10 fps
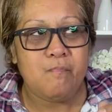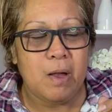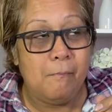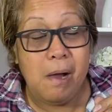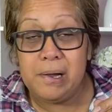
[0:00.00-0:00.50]

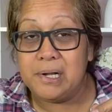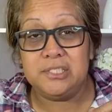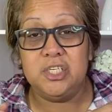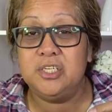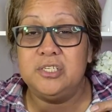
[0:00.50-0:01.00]
my
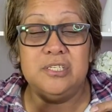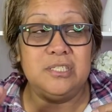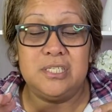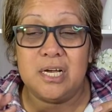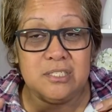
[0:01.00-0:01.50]
auntie,
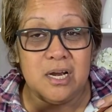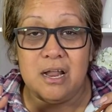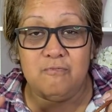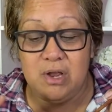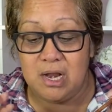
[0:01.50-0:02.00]
she's such a
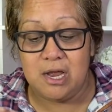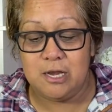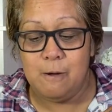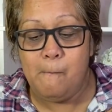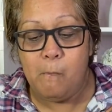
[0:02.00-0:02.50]
lovely lady.